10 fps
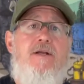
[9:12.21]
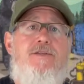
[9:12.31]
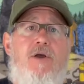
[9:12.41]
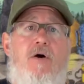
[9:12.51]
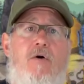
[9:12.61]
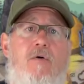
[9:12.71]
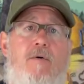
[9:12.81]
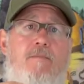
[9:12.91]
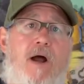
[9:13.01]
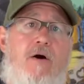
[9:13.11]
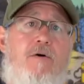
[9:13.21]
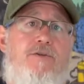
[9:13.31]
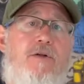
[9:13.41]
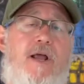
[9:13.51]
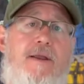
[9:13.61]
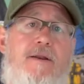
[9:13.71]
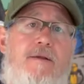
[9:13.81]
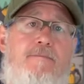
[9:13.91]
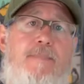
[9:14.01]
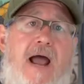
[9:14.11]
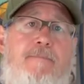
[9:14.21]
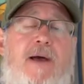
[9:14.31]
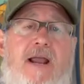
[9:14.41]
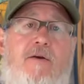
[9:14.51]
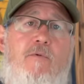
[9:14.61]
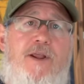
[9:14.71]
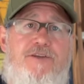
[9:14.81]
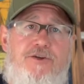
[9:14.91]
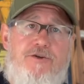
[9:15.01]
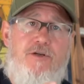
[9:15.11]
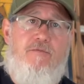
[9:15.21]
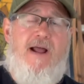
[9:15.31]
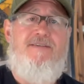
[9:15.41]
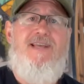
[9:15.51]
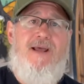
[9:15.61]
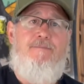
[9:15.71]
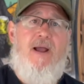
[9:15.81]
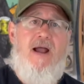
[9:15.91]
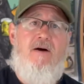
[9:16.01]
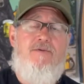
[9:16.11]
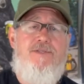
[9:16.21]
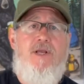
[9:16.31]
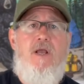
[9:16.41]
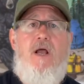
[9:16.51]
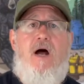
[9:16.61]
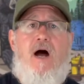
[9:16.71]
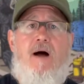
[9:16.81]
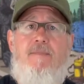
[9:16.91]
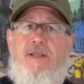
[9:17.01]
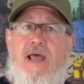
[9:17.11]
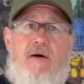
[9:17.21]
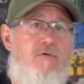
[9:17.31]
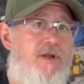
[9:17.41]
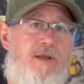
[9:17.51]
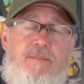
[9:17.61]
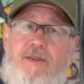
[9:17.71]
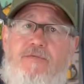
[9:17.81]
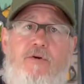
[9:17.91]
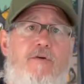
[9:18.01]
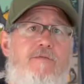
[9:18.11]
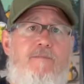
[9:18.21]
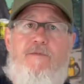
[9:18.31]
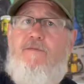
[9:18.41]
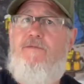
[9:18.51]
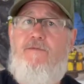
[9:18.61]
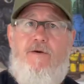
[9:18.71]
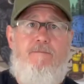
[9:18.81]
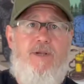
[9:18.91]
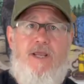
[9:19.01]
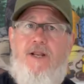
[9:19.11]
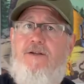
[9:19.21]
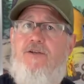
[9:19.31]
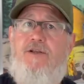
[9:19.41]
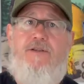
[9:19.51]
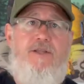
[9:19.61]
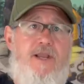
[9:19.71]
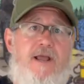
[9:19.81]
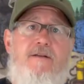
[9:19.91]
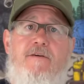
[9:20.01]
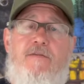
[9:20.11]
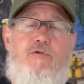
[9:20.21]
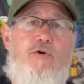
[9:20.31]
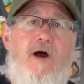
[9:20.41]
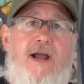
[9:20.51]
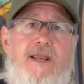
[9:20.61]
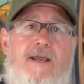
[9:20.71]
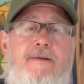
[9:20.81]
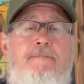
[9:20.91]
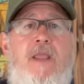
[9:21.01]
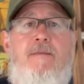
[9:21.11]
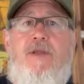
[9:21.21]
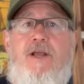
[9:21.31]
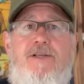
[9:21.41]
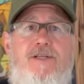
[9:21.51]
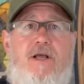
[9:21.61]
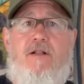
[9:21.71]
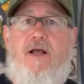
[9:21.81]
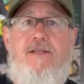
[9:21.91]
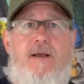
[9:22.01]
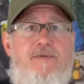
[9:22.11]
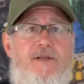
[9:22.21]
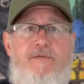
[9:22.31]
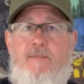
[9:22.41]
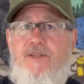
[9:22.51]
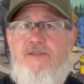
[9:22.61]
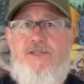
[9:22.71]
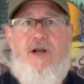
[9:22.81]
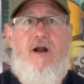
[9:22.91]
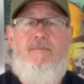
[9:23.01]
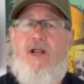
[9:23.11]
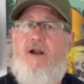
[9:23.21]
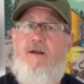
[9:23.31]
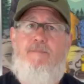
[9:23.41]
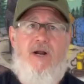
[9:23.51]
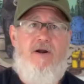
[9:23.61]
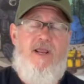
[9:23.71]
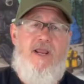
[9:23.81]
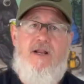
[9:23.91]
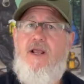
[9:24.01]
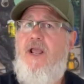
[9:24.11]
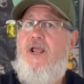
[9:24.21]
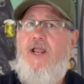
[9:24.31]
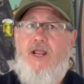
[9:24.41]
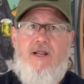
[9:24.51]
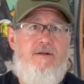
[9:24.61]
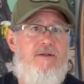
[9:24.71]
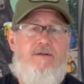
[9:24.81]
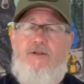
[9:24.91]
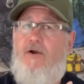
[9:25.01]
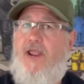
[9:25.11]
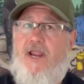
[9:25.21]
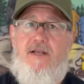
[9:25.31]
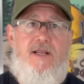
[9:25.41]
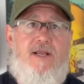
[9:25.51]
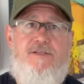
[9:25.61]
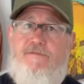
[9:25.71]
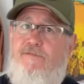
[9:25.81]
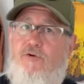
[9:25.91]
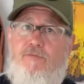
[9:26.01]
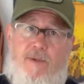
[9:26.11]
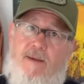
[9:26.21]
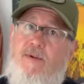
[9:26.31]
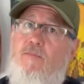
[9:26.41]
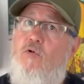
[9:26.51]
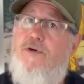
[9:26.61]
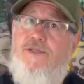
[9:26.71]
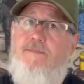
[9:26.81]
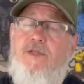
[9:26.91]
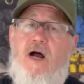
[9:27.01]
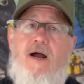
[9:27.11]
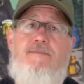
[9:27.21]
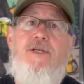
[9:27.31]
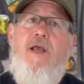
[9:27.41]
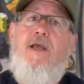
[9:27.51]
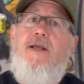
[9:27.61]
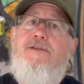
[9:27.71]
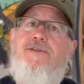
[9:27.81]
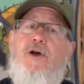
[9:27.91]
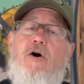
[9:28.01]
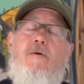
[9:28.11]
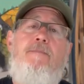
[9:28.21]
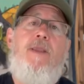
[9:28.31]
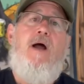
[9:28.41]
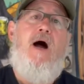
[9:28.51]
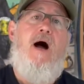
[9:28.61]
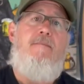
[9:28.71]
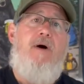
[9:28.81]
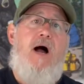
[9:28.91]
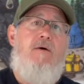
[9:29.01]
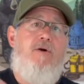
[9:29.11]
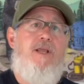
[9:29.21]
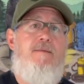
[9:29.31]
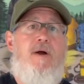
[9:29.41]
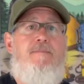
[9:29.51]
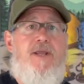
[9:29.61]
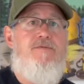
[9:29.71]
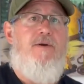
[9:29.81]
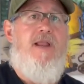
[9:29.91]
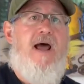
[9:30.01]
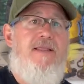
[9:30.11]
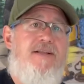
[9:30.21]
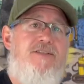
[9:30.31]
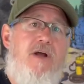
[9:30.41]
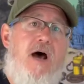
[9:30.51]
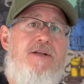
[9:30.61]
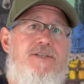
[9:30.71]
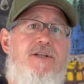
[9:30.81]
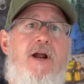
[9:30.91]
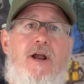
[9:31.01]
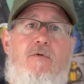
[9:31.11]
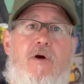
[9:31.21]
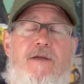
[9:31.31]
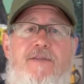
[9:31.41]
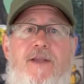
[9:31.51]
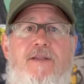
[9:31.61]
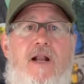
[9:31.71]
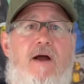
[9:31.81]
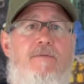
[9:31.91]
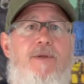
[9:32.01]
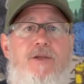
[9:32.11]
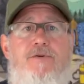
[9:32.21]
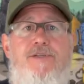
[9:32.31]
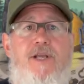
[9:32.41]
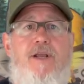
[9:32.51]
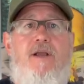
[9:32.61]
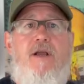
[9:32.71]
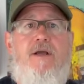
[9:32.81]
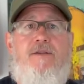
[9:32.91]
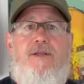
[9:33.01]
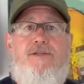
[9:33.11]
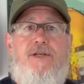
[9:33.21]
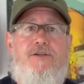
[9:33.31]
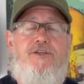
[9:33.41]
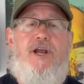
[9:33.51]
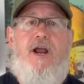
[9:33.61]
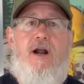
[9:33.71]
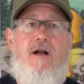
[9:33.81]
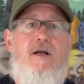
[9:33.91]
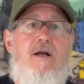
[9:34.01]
So my ultralight backpacking weight is usually around 10 pounds, and that will get me through from the beginning to the end of a through hike. Because a lot of times if I'm in the Sierra, I'm carrying a bear can and, you know, 8 days of food, maybe more sometimes. And so I want to keep my base weight down. That's not a scenario where I think that I would be using this chair.